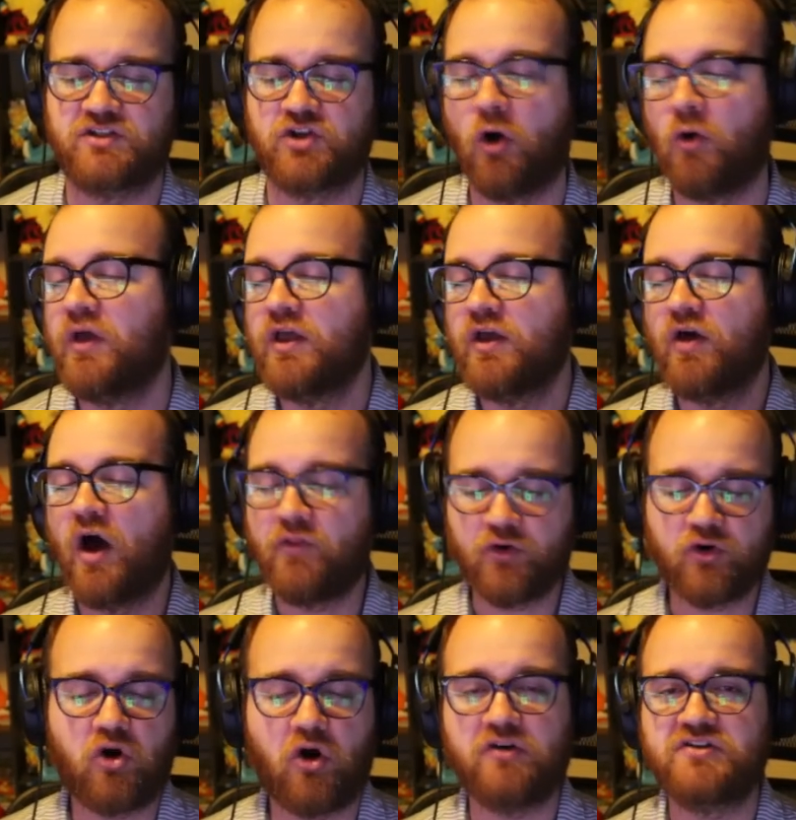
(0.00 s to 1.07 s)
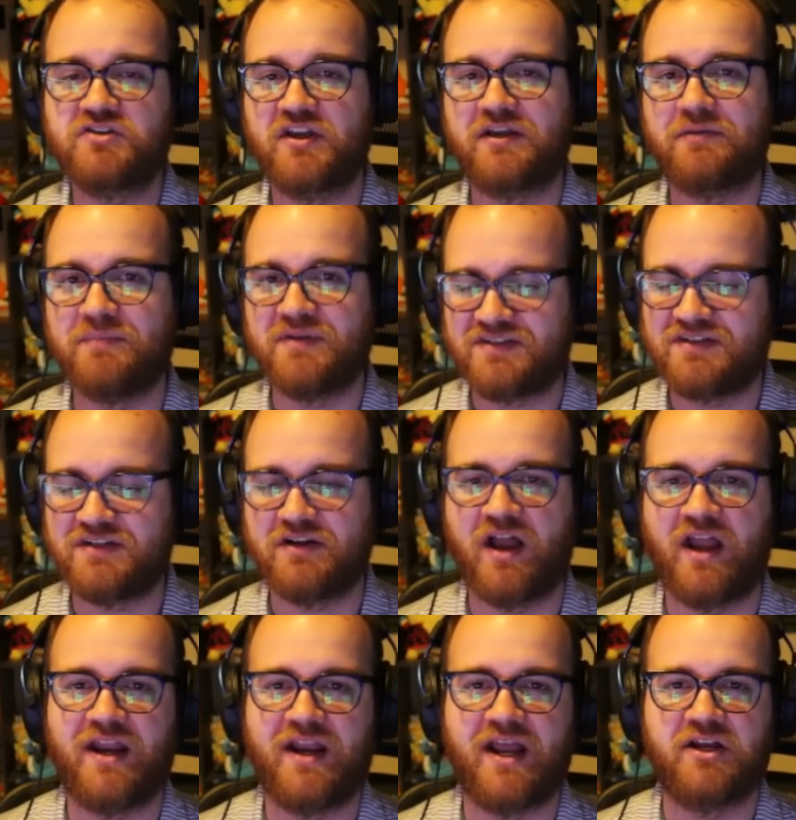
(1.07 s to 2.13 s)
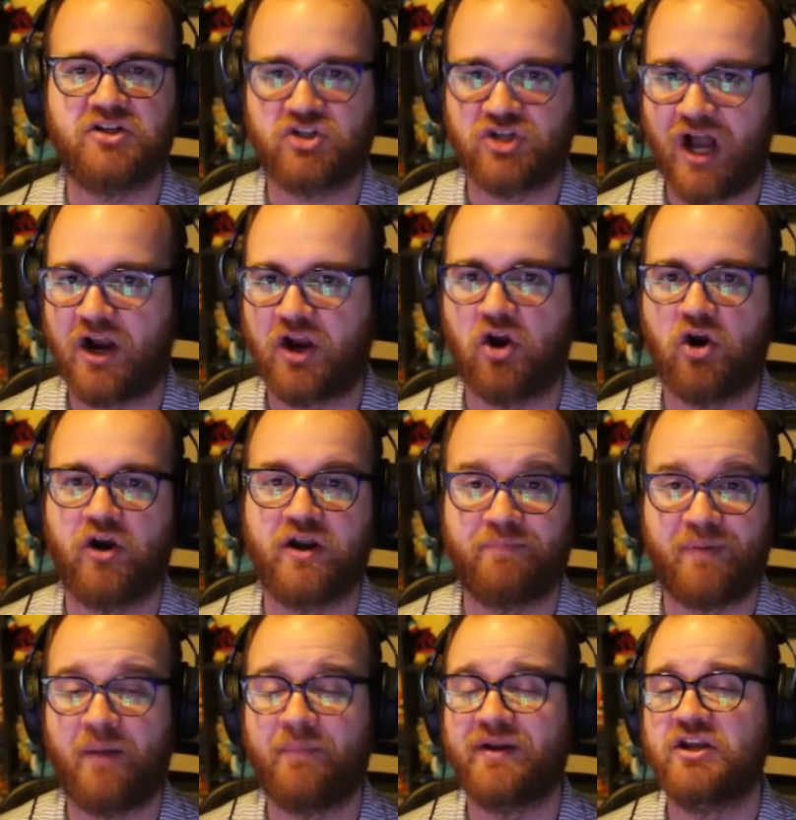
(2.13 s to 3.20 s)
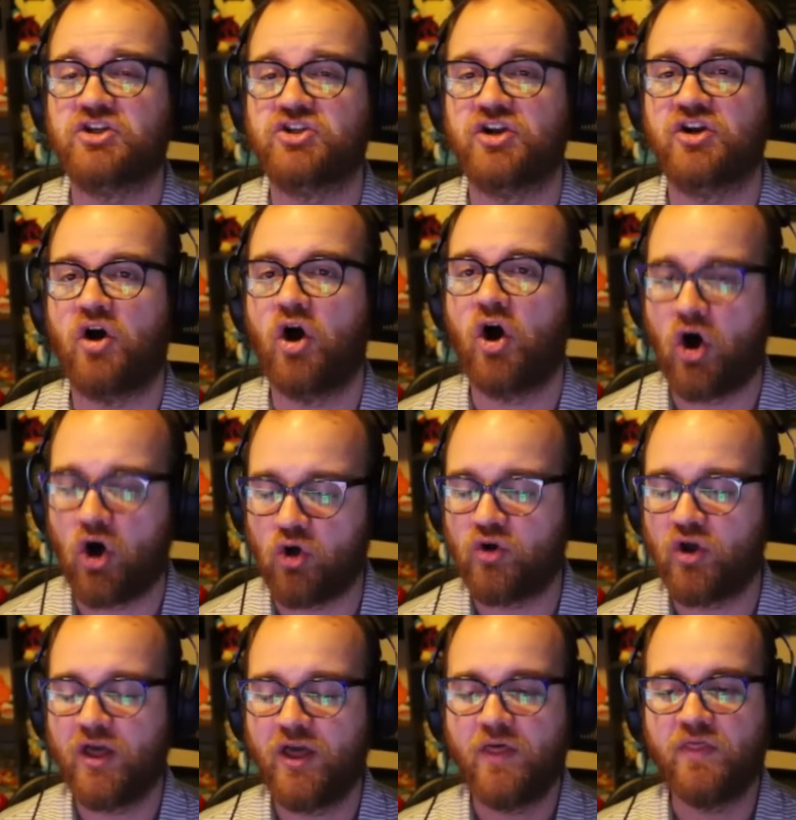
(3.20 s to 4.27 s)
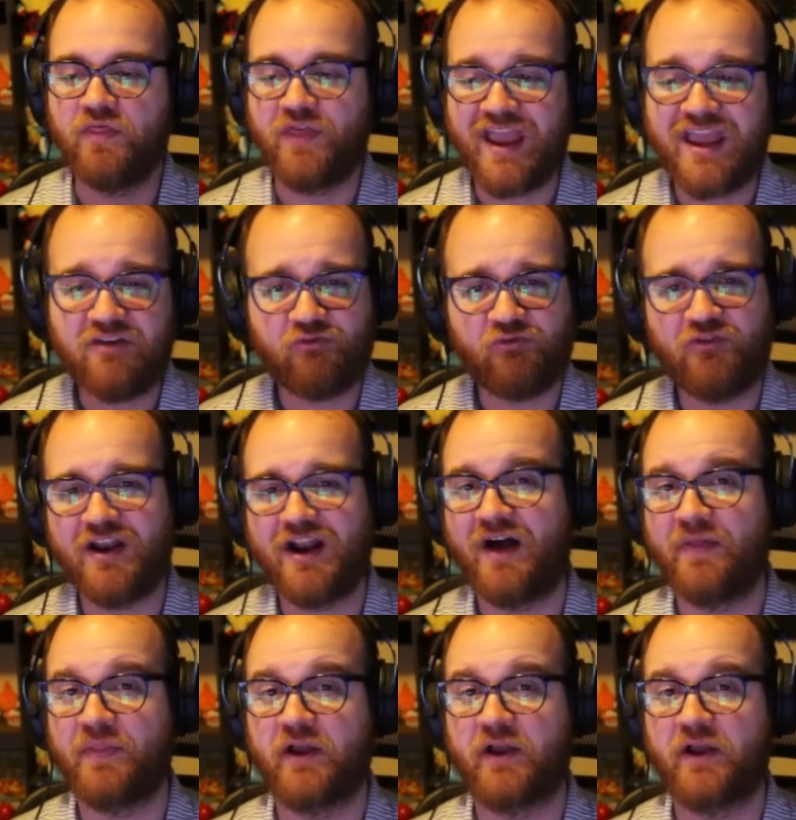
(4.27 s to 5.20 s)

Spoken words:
So other cards like Misty Knight and Shocker and Abomination and Hulk, they fit on the